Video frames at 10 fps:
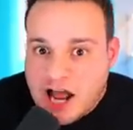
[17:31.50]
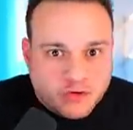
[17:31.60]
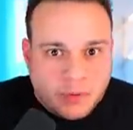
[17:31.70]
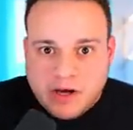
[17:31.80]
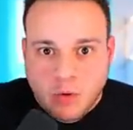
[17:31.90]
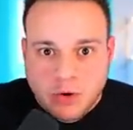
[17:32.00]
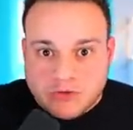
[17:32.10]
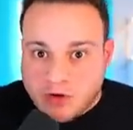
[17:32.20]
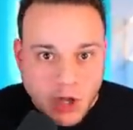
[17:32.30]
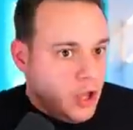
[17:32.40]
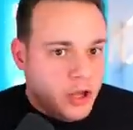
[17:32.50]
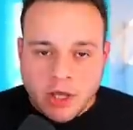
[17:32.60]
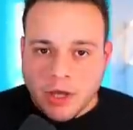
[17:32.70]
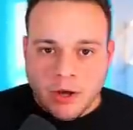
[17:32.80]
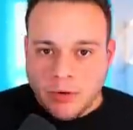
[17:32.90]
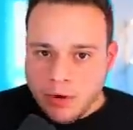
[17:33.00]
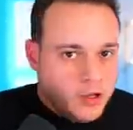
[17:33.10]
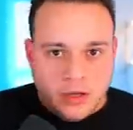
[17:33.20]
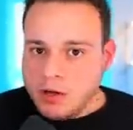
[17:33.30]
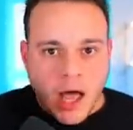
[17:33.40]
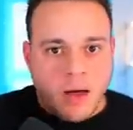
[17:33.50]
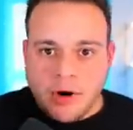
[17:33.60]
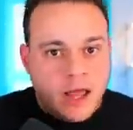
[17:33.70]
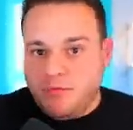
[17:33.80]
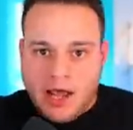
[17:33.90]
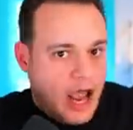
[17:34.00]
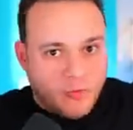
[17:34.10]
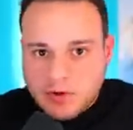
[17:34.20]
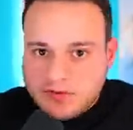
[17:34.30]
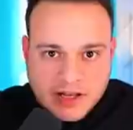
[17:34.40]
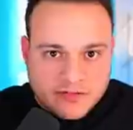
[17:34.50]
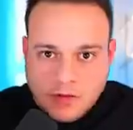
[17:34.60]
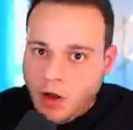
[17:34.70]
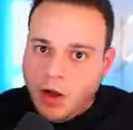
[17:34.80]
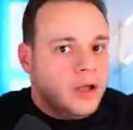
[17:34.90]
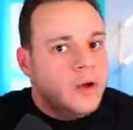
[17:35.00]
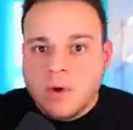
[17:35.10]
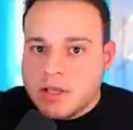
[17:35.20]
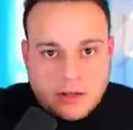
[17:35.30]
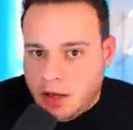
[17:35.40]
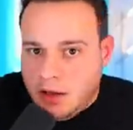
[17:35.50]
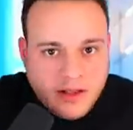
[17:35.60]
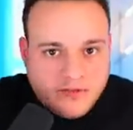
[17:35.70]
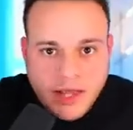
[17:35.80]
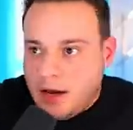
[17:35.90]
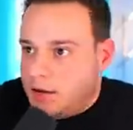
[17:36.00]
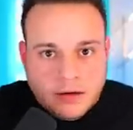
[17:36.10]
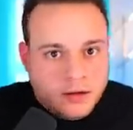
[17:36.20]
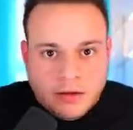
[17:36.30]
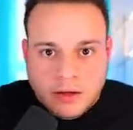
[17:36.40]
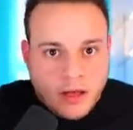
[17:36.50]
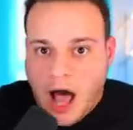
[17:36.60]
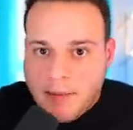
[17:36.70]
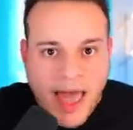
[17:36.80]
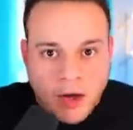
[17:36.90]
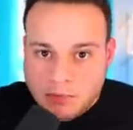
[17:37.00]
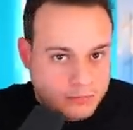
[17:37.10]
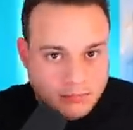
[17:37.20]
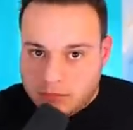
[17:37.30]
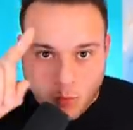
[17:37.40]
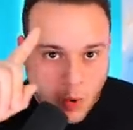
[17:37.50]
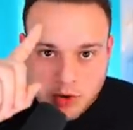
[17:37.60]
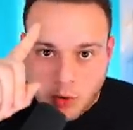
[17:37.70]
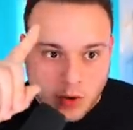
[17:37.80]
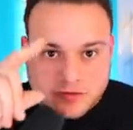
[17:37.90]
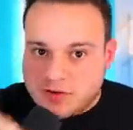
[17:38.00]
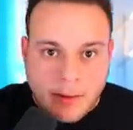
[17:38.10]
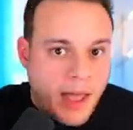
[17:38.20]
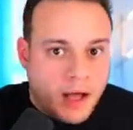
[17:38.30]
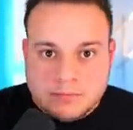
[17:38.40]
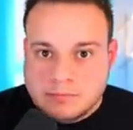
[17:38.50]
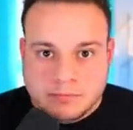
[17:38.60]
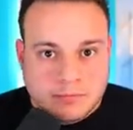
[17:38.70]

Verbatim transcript: I just played a chorus you, you got what I, right? Everyone sings along, we, and that's it. I'm out. One course, I'm out.